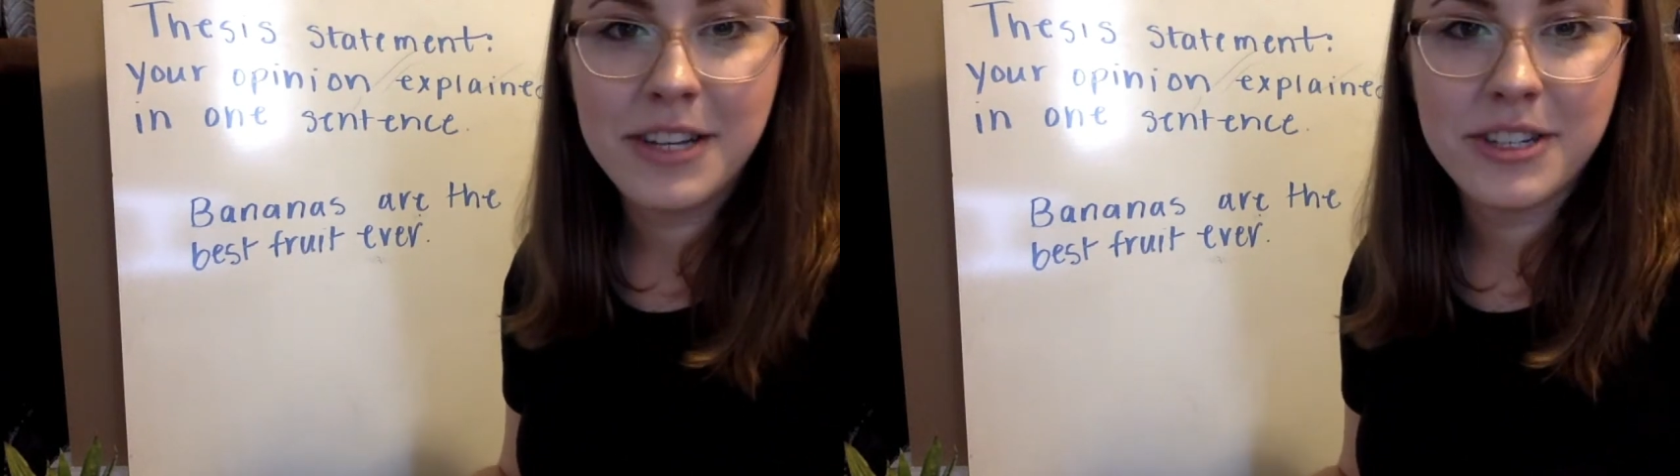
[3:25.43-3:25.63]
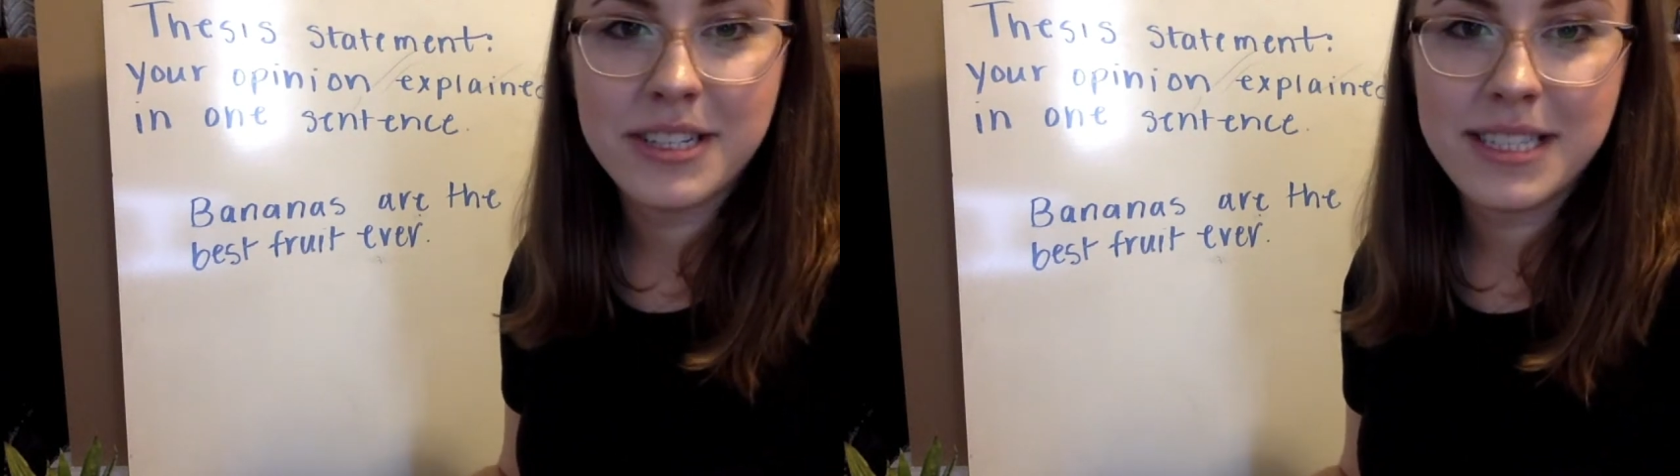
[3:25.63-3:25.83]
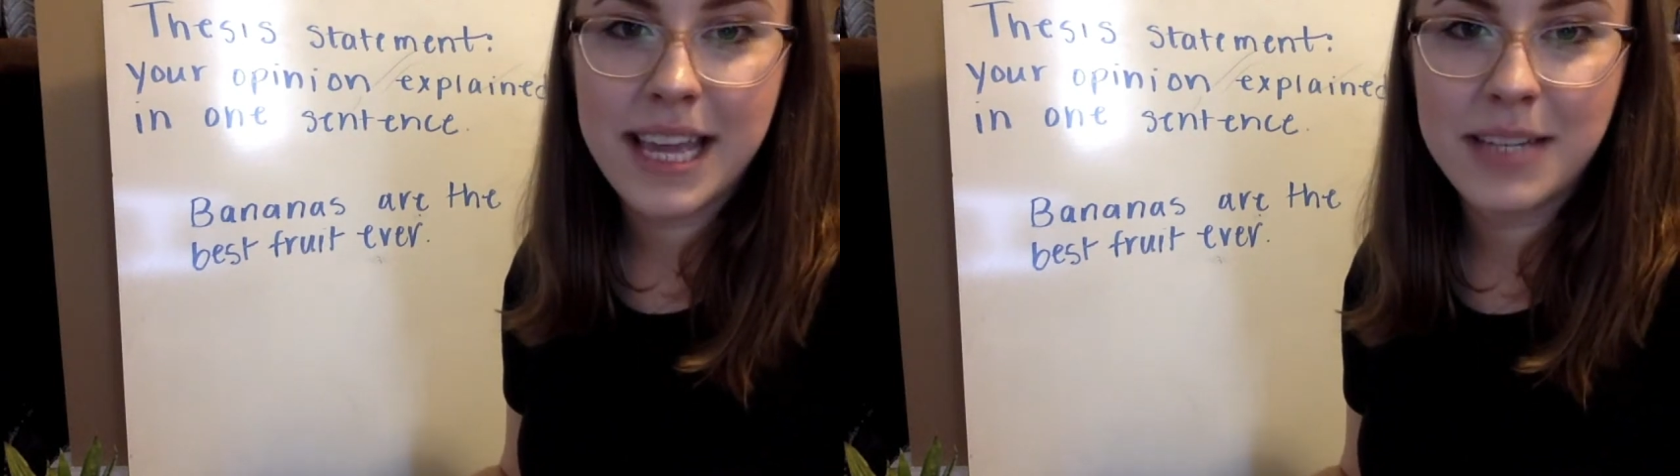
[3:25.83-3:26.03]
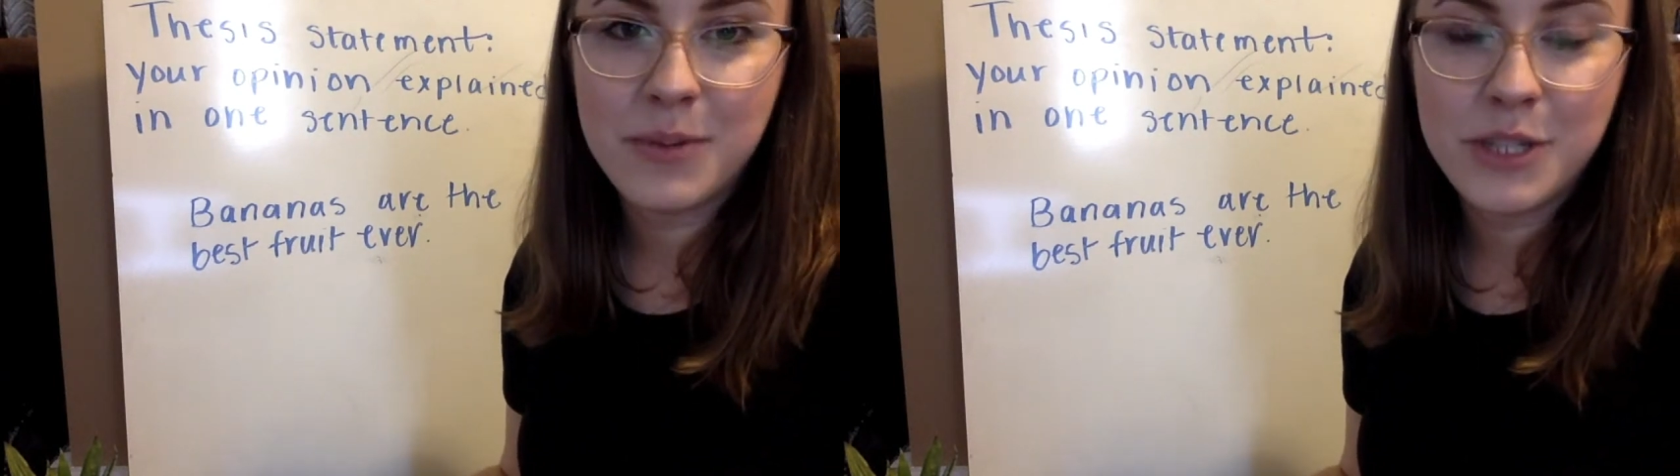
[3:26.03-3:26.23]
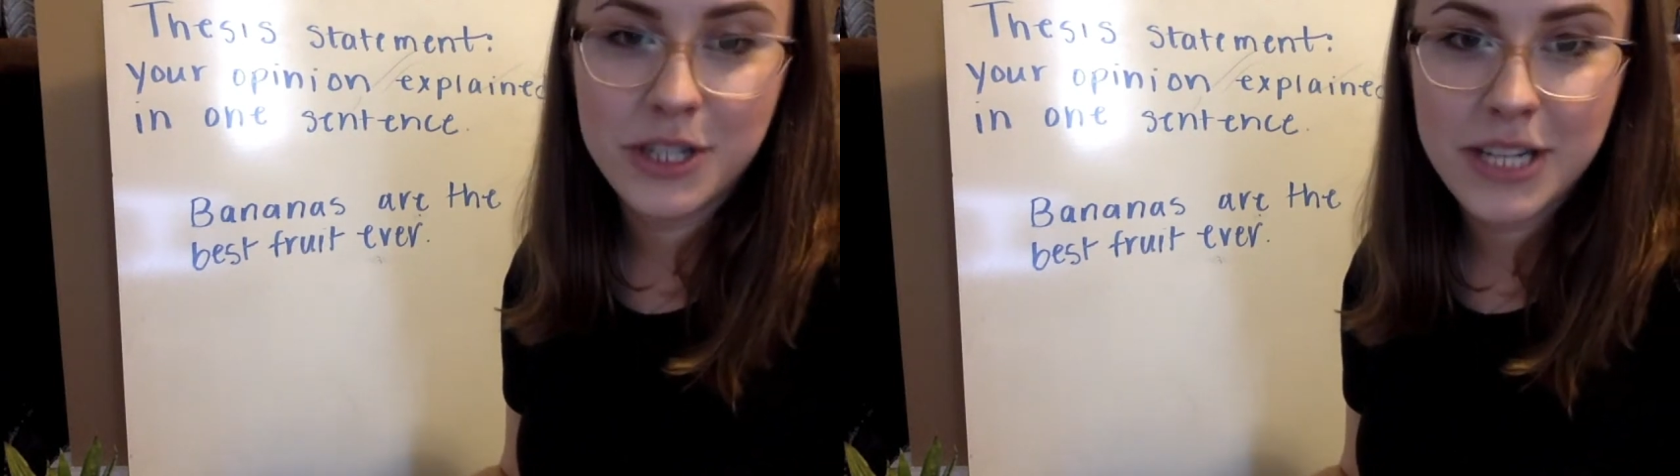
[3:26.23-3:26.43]
understand
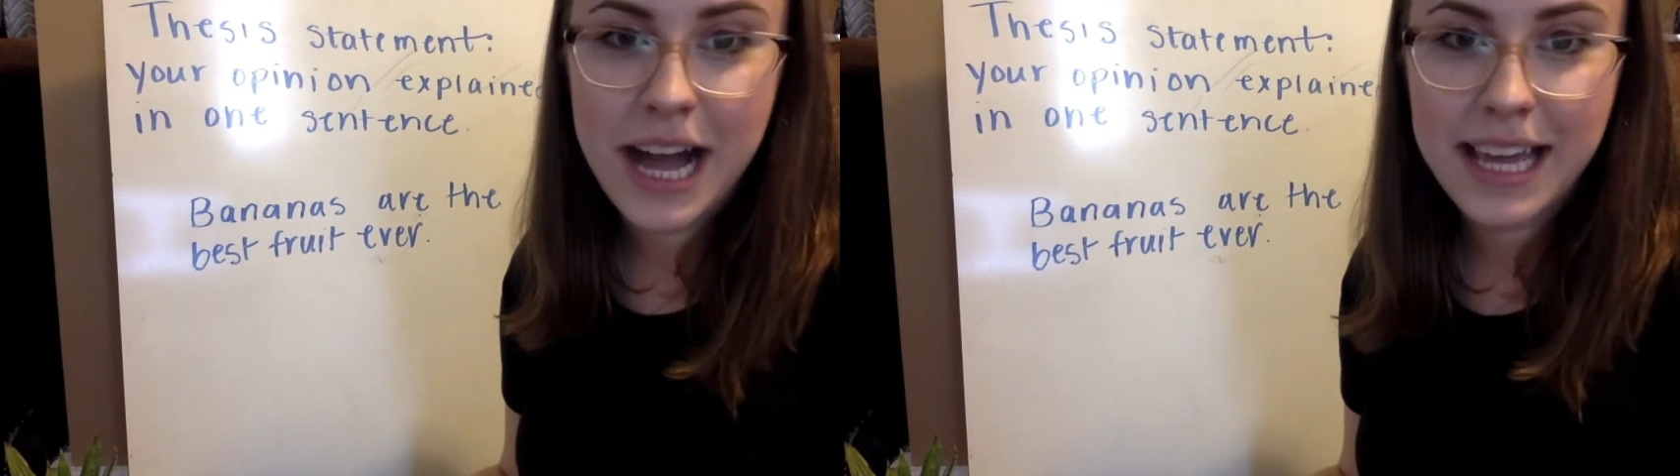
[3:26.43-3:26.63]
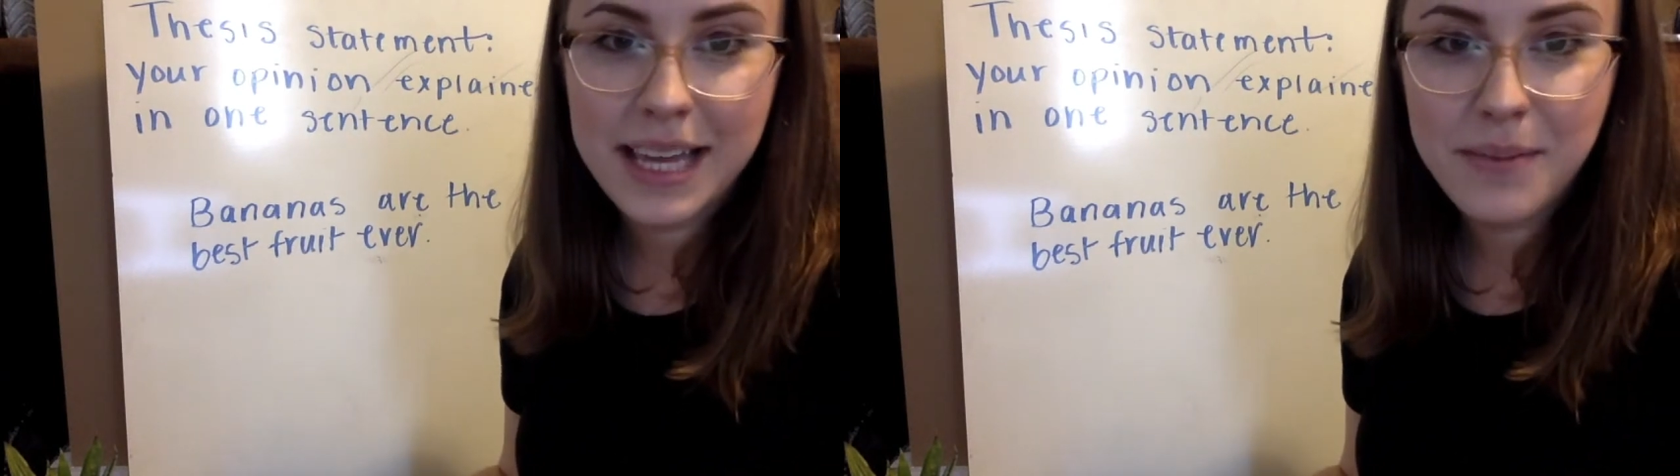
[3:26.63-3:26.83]
what you're talking